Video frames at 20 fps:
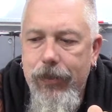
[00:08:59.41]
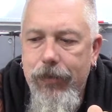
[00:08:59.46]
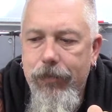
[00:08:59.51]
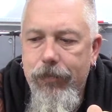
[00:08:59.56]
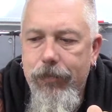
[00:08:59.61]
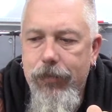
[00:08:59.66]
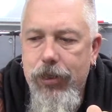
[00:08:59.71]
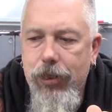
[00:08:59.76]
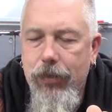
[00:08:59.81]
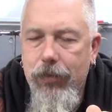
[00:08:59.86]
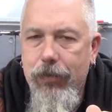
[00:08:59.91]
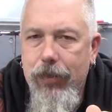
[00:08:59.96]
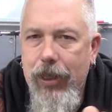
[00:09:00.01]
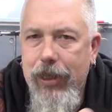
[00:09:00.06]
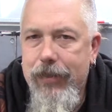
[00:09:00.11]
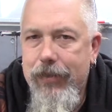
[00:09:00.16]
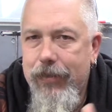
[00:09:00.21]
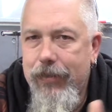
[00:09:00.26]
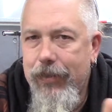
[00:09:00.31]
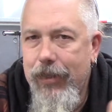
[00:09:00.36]
So
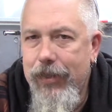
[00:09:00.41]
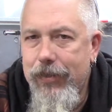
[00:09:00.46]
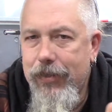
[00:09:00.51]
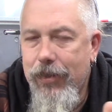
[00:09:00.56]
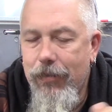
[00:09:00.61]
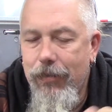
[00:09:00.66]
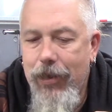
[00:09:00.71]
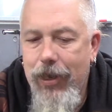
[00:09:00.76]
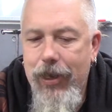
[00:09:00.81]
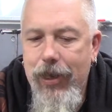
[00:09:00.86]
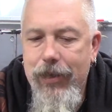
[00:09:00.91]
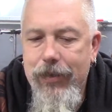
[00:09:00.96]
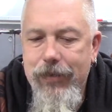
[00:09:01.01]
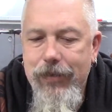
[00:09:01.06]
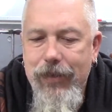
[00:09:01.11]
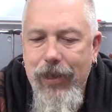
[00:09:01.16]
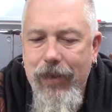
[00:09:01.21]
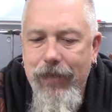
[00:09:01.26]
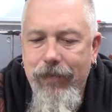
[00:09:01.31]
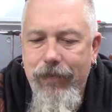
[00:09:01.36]
let's go on
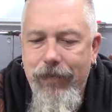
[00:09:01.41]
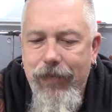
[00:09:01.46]
and